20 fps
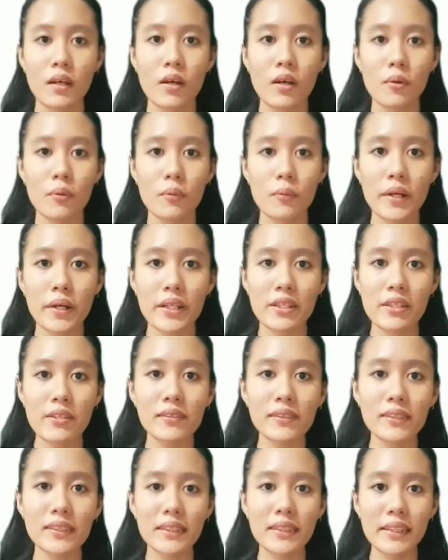When
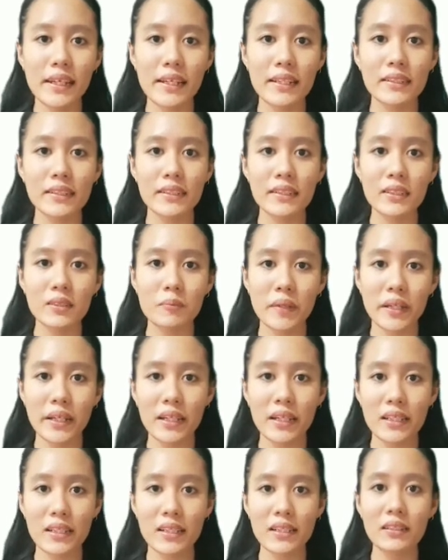using Ansys
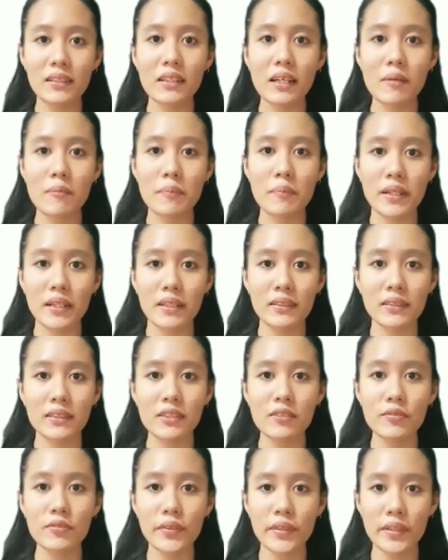Mechanical FPLD
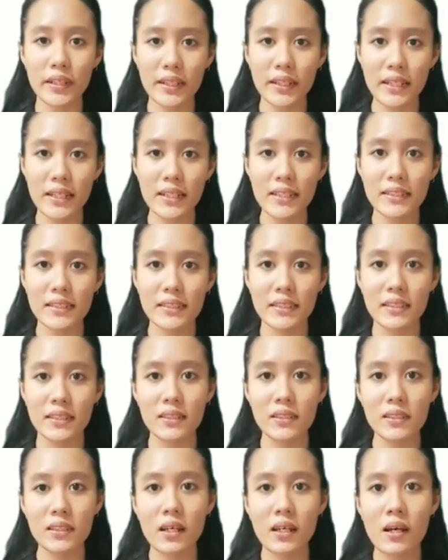for analysis,
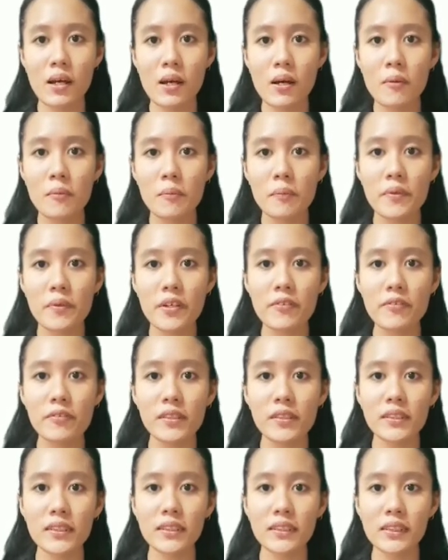
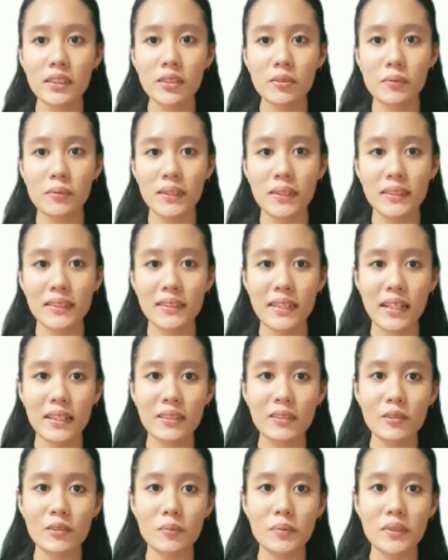preferences was set
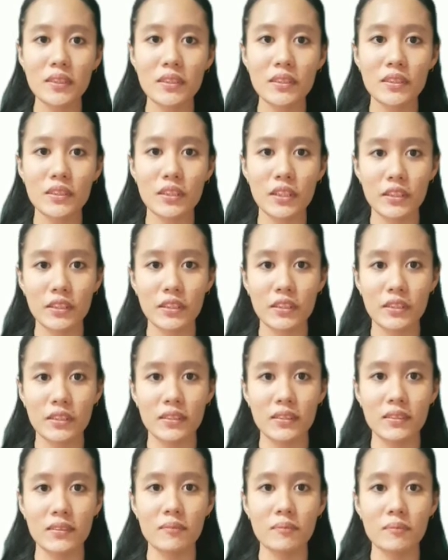to be structural.
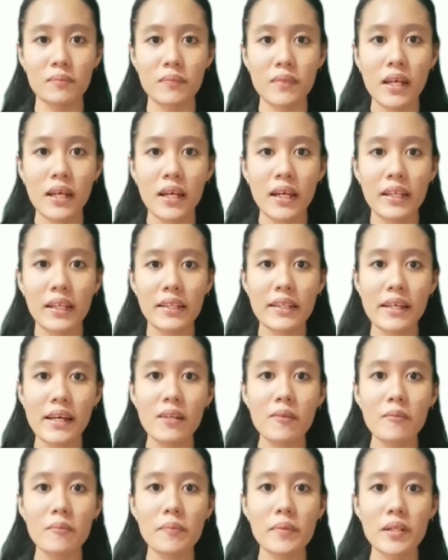Then
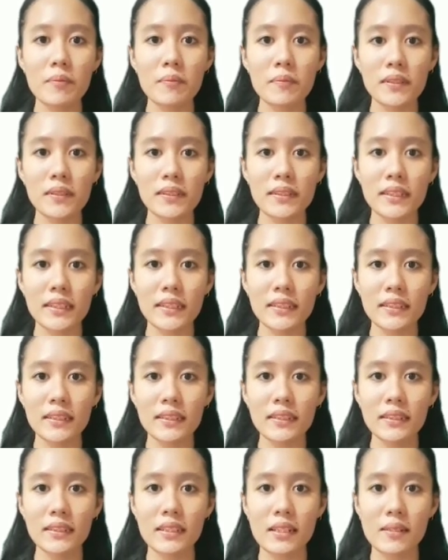pre-processing
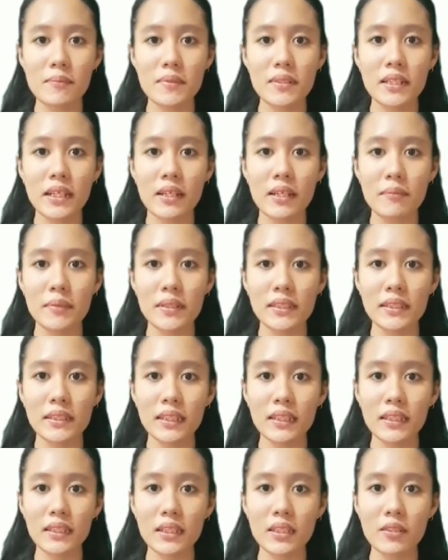steps can be
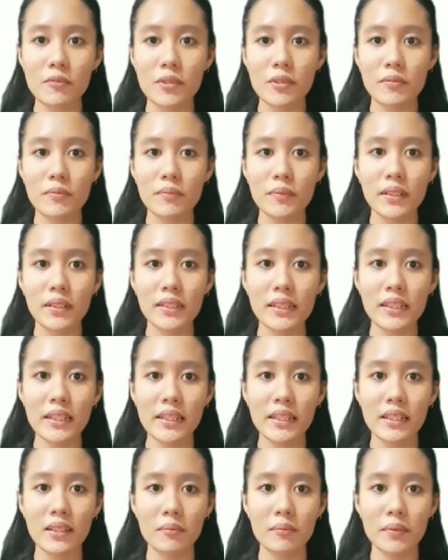started with modeling
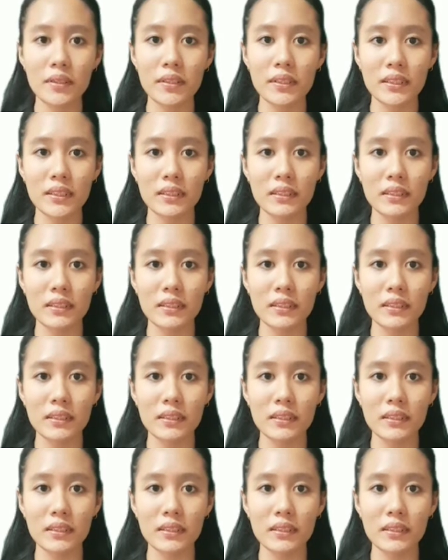the model.